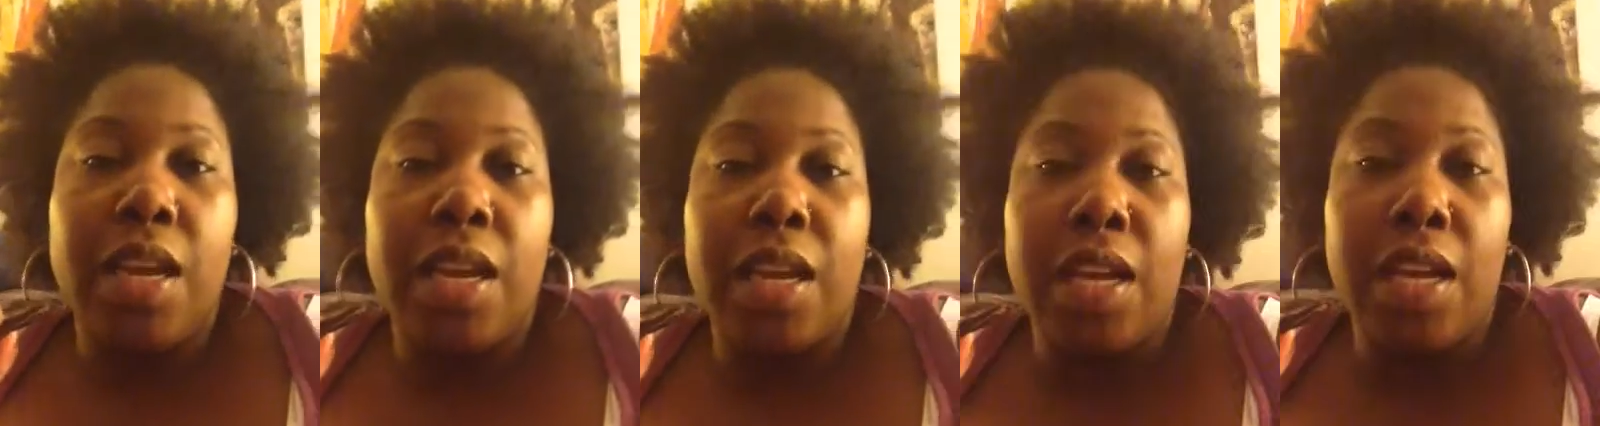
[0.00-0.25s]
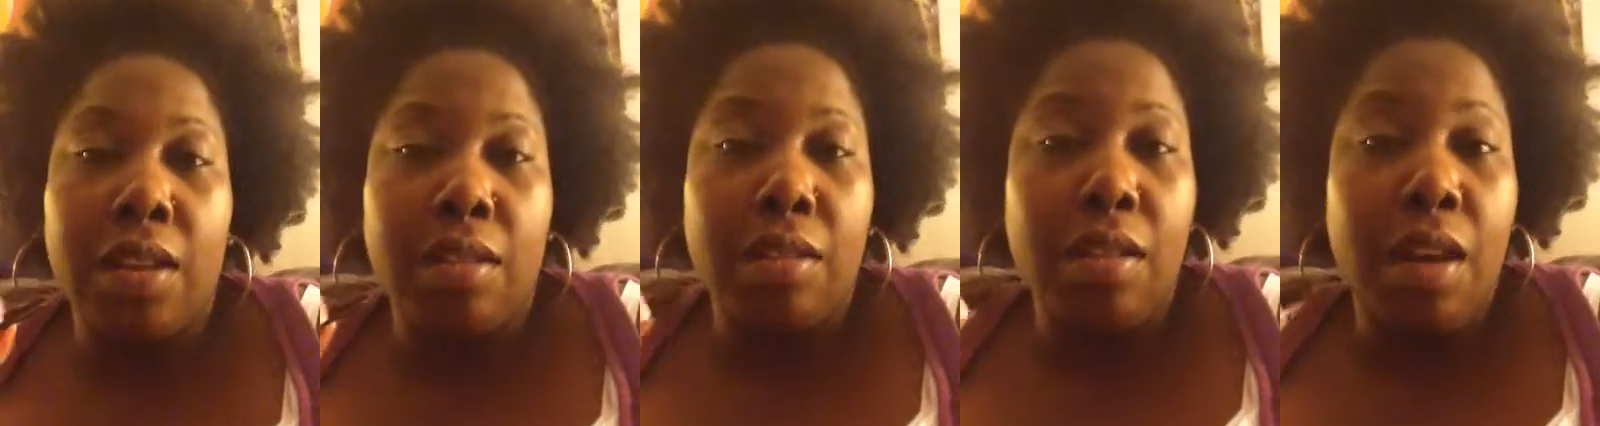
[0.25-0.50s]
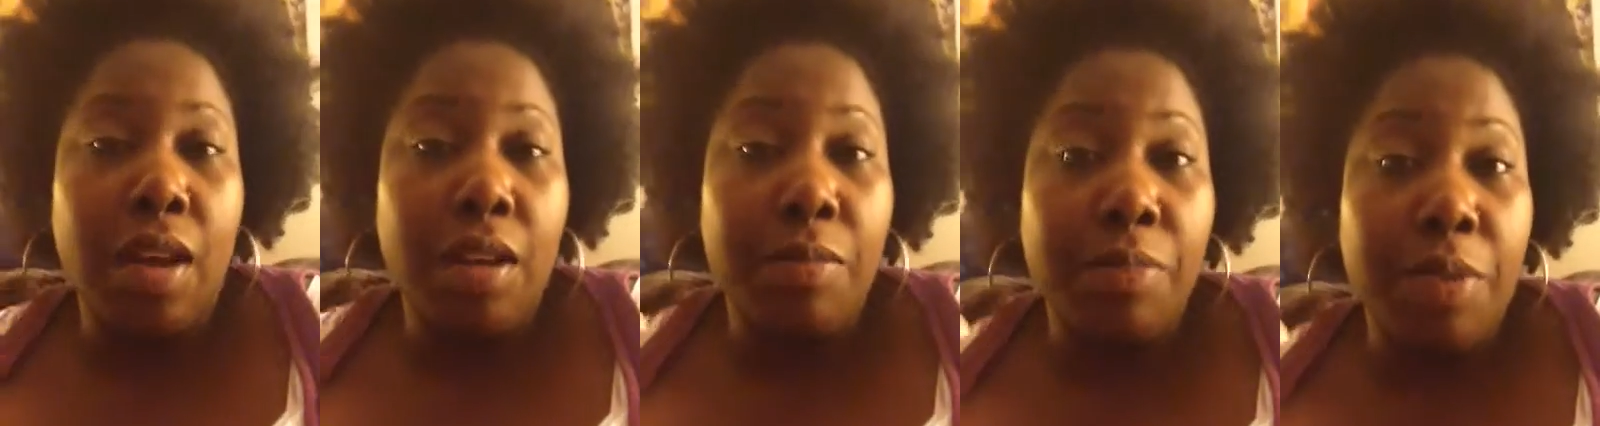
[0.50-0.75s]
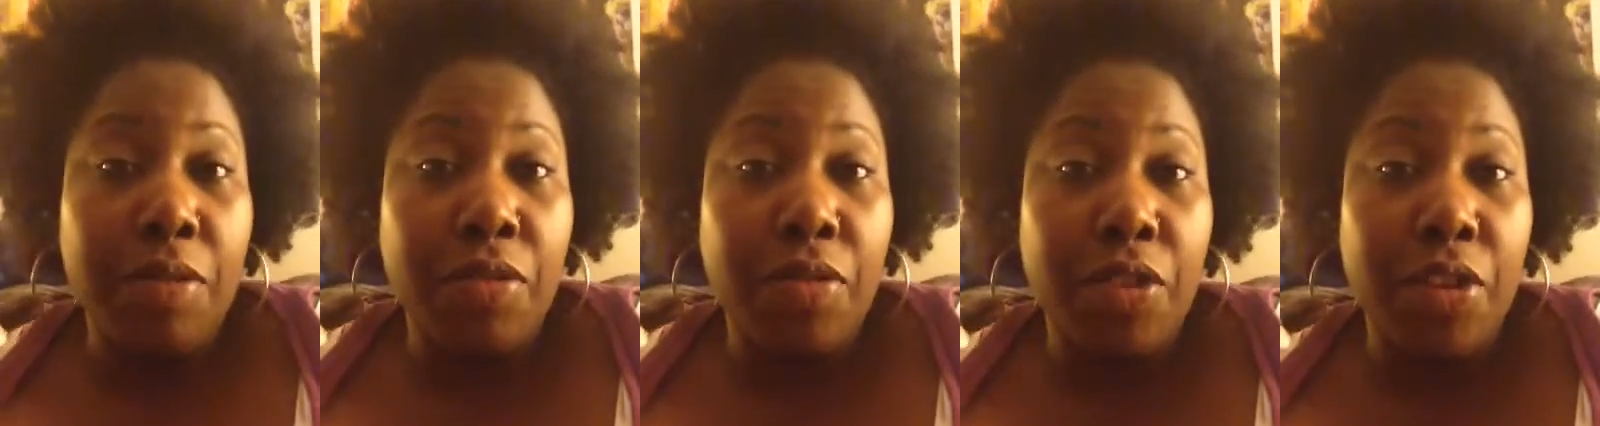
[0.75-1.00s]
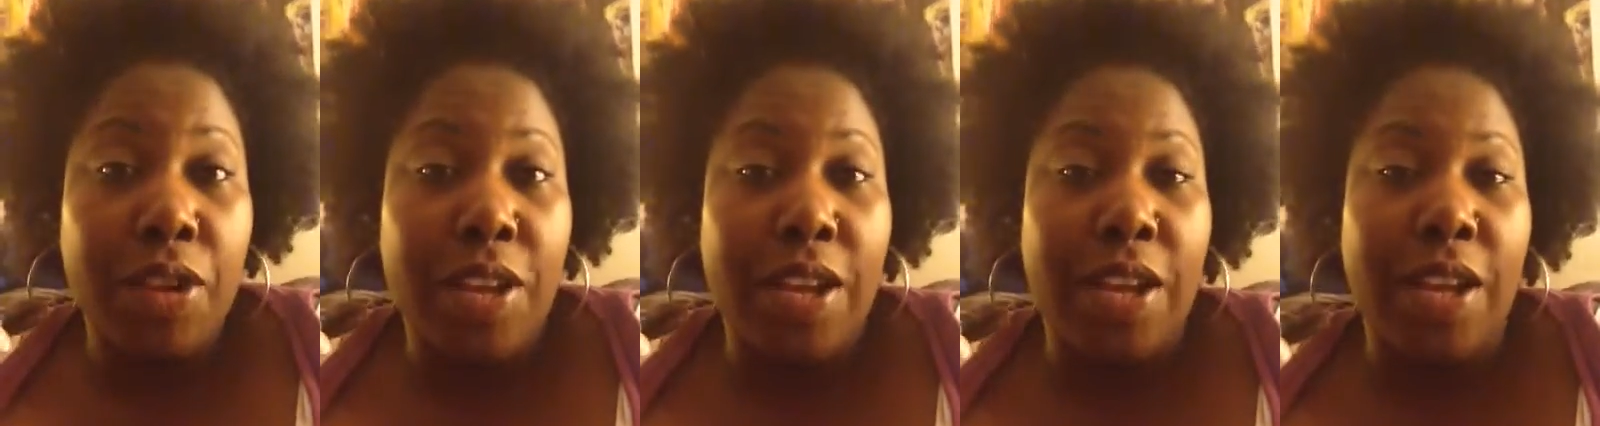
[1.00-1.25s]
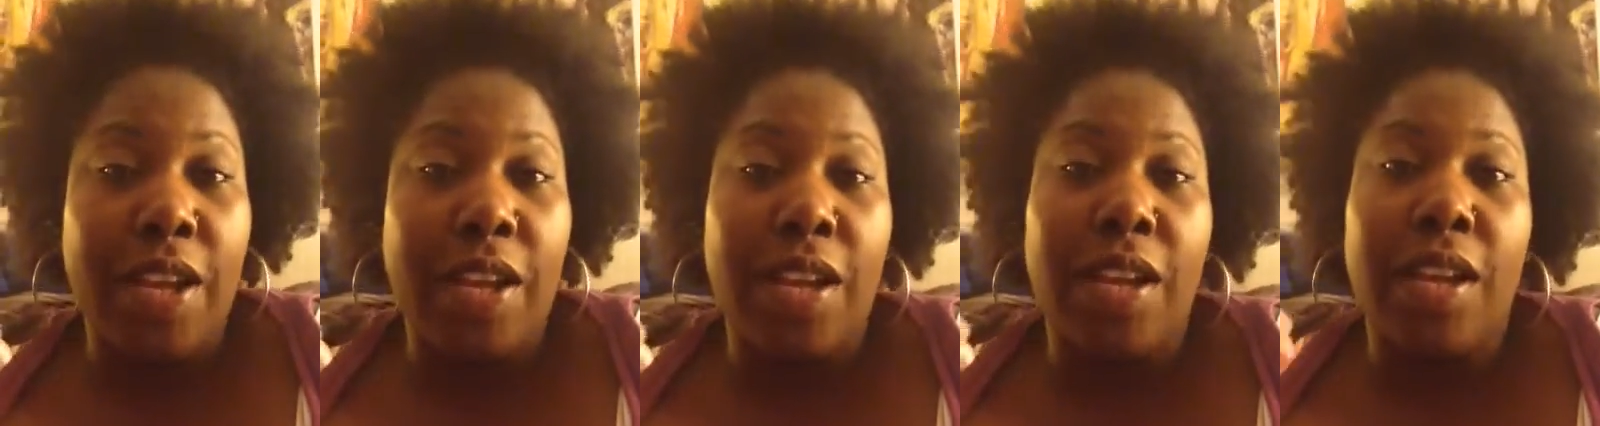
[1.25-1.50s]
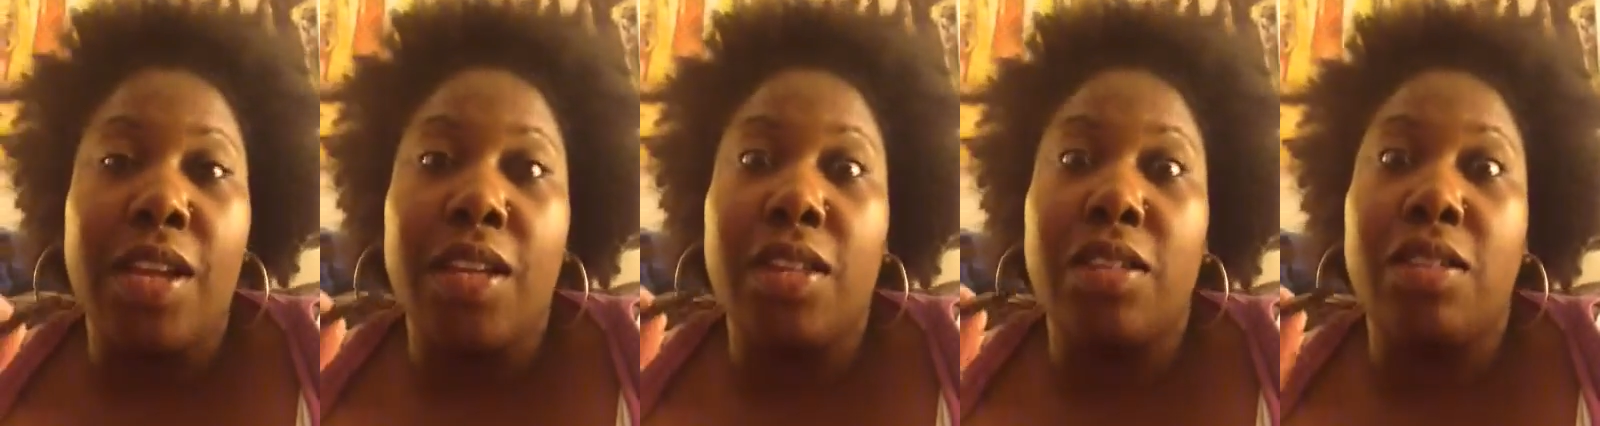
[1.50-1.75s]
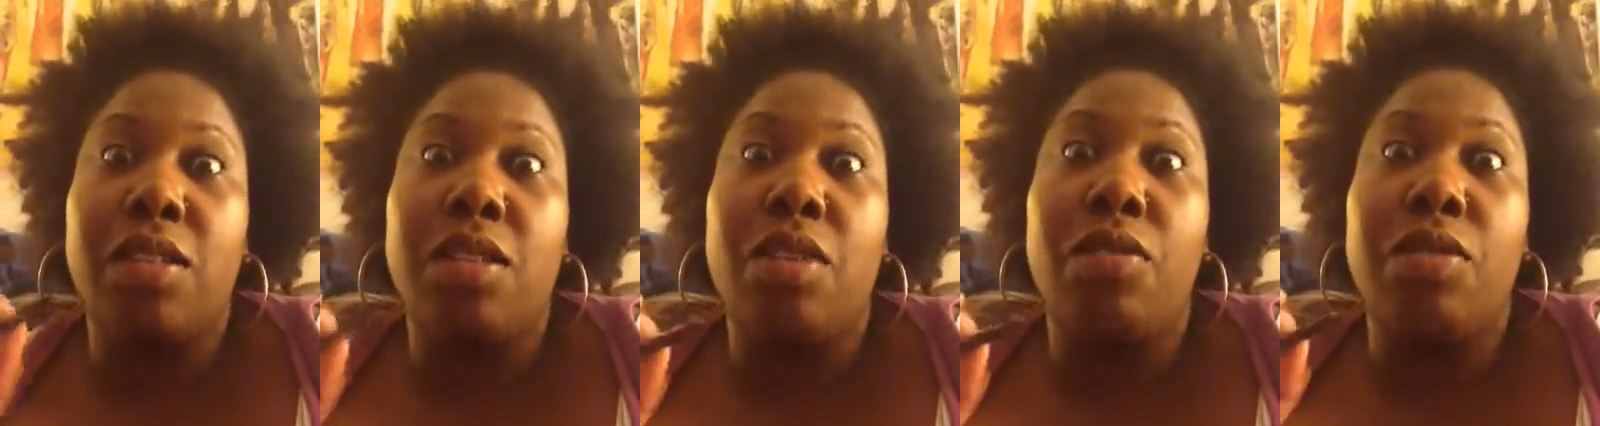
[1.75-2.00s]
I eat a lot of beef jerky, and
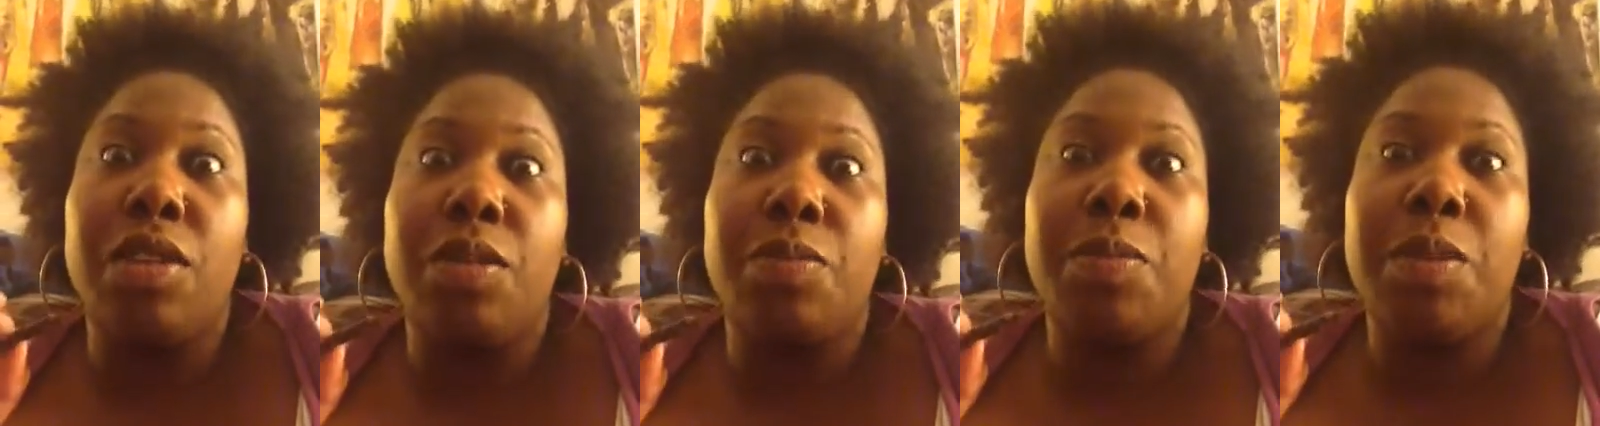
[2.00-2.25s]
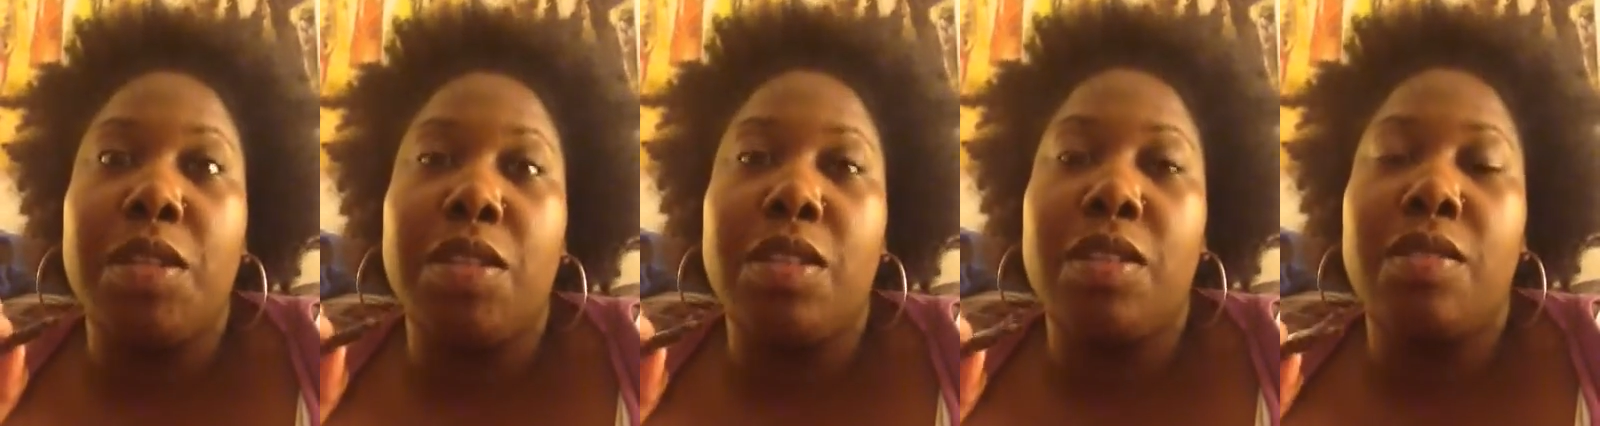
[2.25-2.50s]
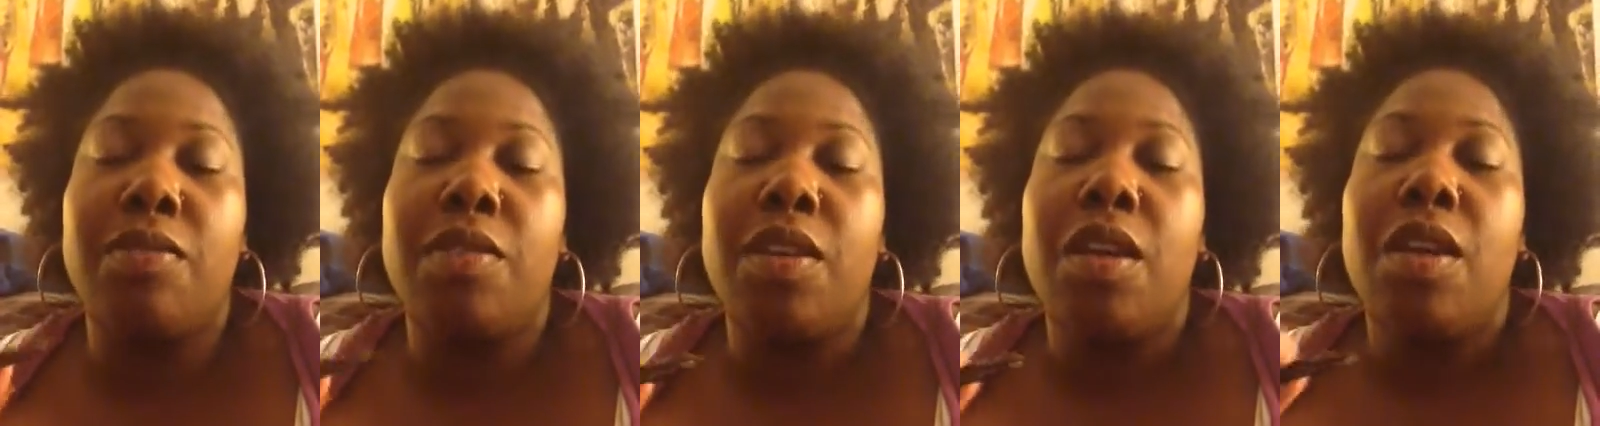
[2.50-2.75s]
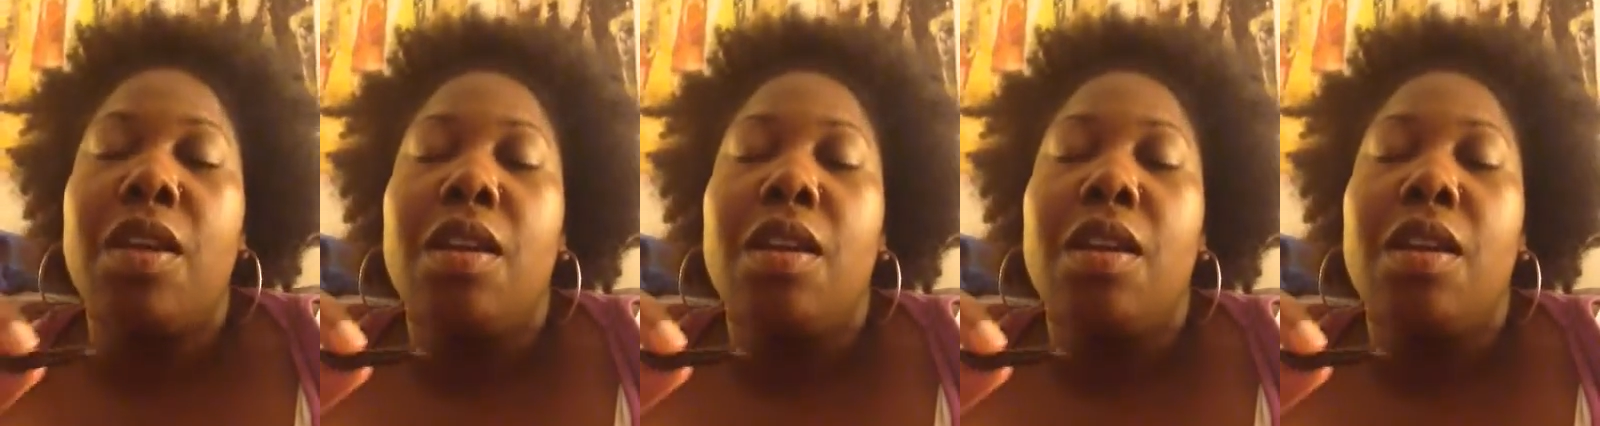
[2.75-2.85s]
it's so expensive.